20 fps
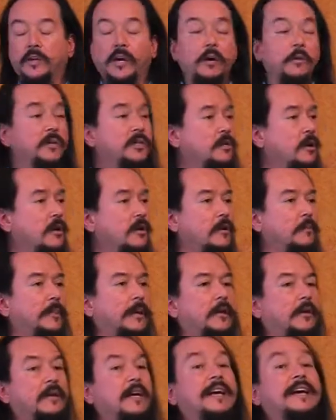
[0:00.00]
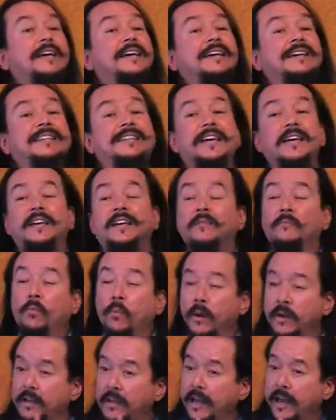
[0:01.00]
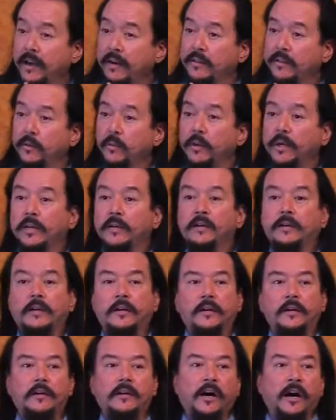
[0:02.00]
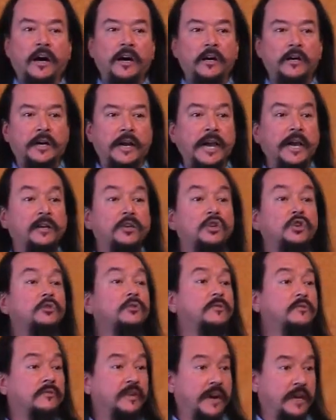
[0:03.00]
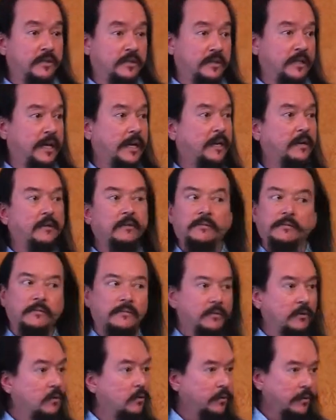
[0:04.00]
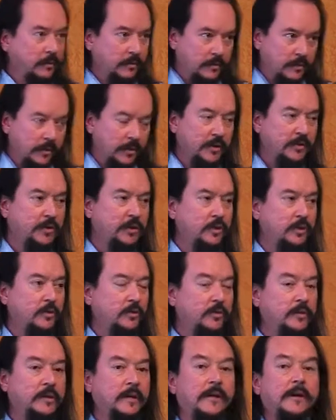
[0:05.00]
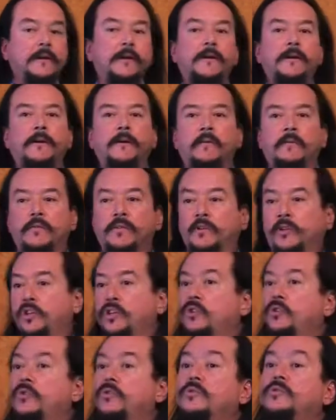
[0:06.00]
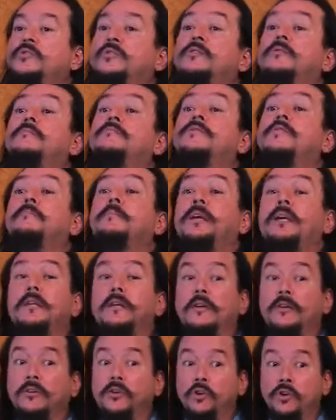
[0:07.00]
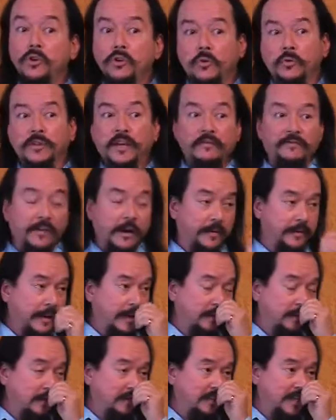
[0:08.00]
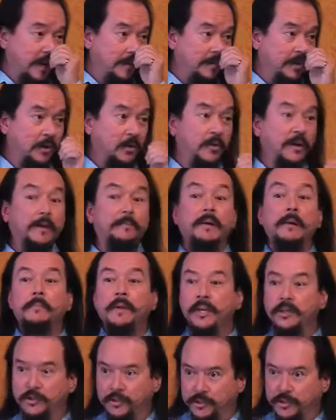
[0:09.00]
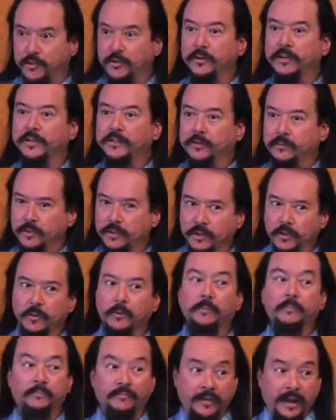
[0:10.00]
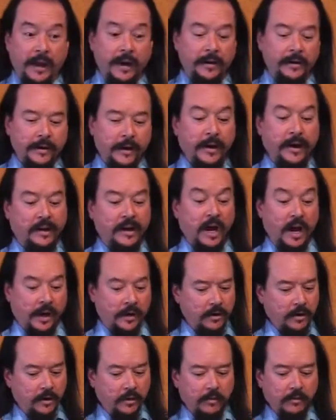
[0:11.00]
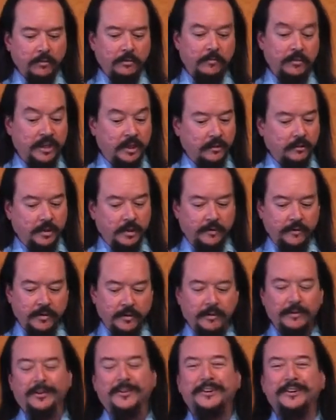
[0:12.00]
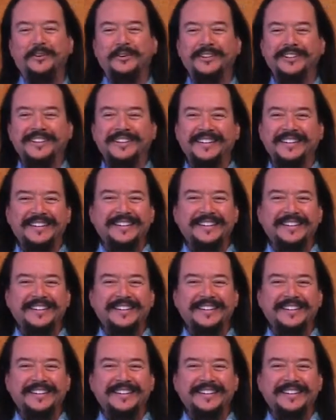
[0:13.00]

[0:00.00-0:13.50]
And I always talk about taking one day out of the week, a news fast day. Don't look at the news. The news, the media knew, they found out a long time ago, and my major is journalism, so I know, I'm guilty of it. No, not really.